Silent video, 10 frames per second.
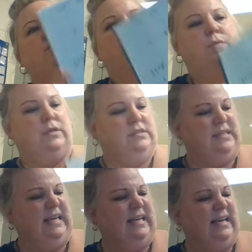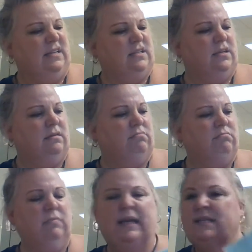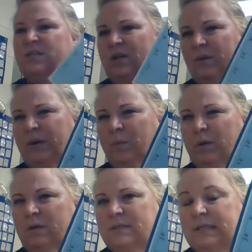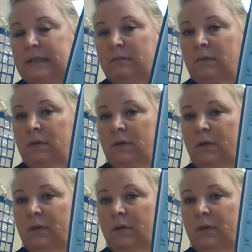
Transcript: also once they get into knowing words and